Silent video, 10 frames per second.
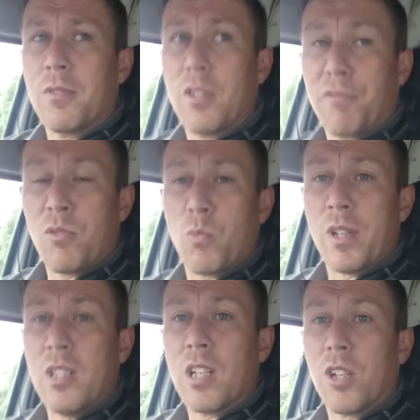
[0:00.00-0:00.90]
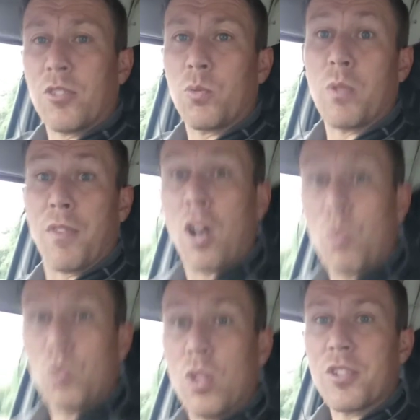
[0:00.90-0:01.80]
the front windows with
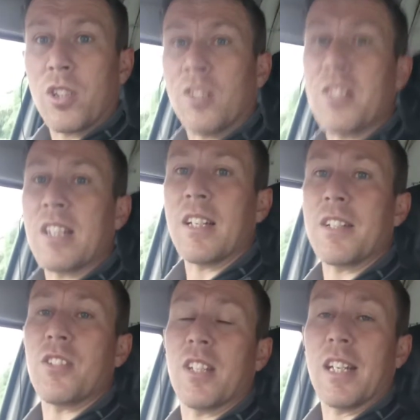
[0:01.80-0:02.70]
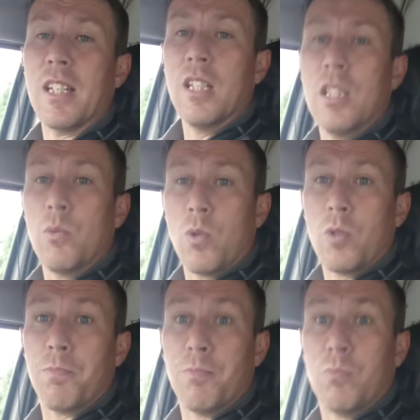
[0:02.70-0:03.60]
hot water on a day like today
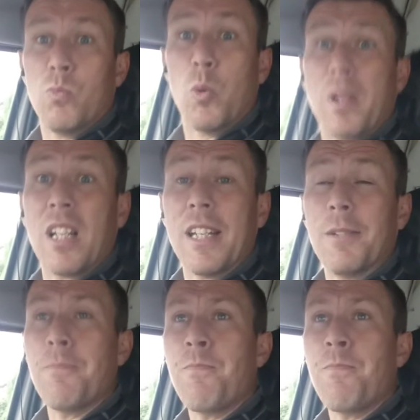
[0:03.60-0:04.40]
will be clean.